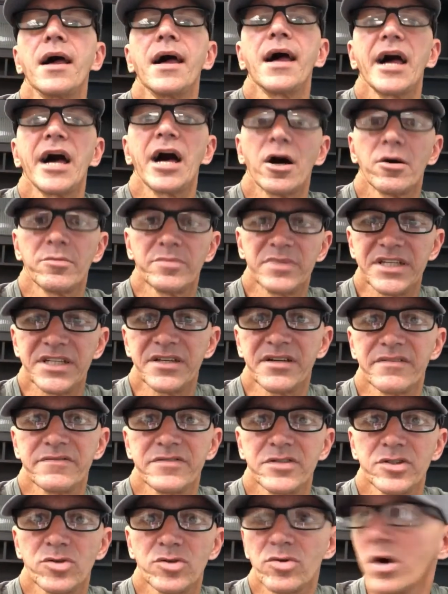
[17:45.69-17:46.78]
how many of
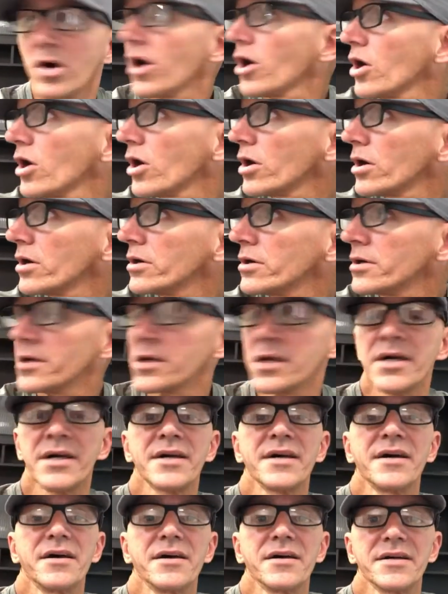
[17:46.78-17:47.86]
you are
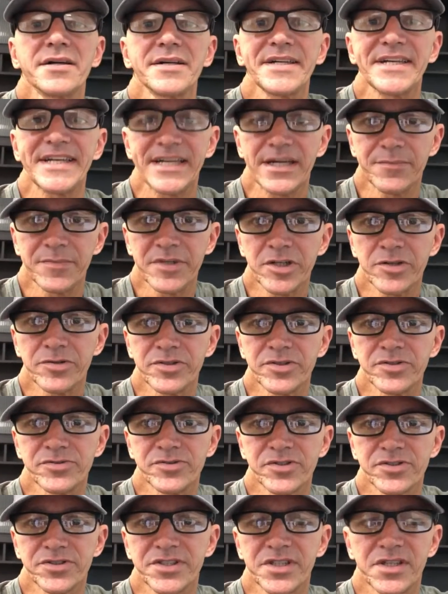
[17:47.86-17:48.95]
cameo
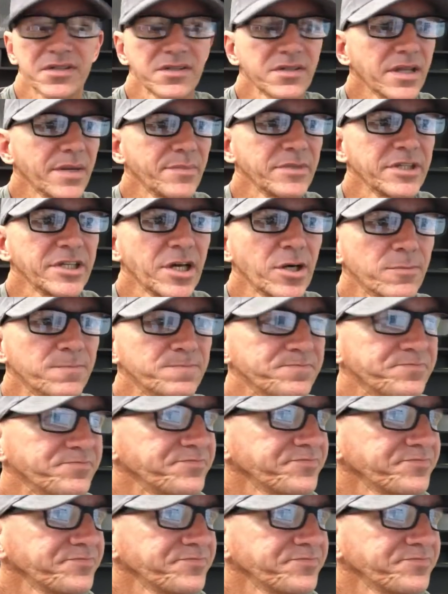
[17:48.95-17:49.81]
users? Let me know.